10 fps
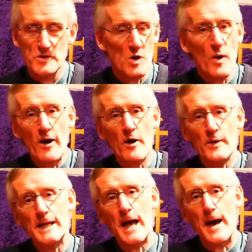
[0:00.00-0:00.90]
So where
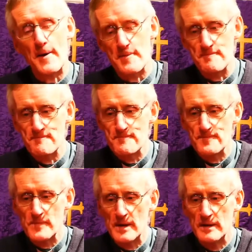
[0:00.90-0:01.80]
are we now?
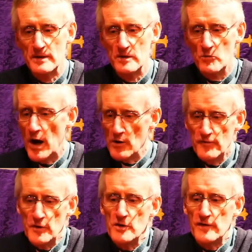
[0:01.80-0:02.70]

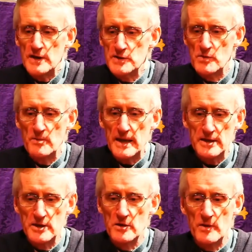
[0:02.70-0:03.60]
Well, a few of us will
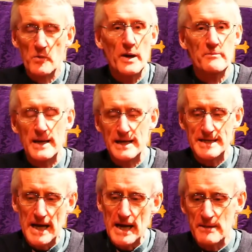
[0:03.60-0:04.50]
make do with one meal a
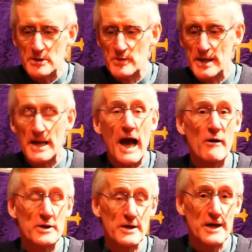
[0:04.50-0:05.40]
day between
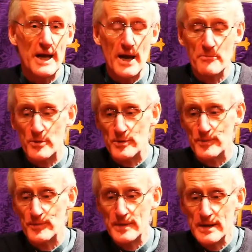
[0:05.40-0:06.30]
now and early April.
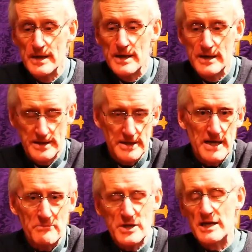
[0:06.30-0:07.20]
And the
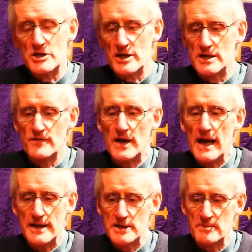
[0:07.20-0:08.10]
temptation is for
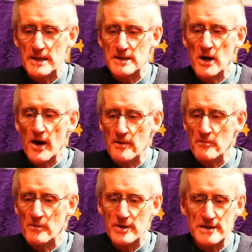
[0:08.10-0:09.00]
Lent to be a
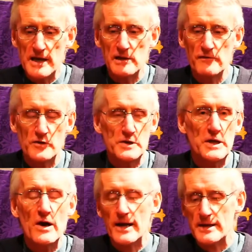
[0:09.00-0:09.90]
time when we settle for
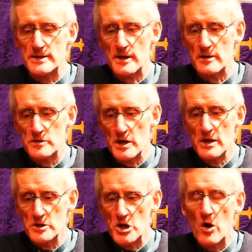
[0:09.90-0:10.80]
denying ourselves
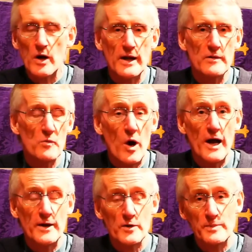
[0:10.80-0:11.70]
chocolate,
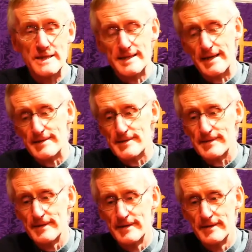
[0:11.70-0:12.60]
wine or biscuits.
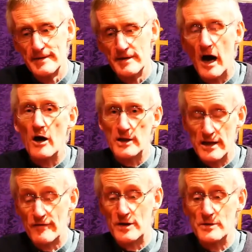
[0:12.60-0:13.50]
I'll
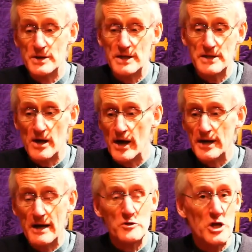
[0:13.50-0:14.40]
leave you to decide how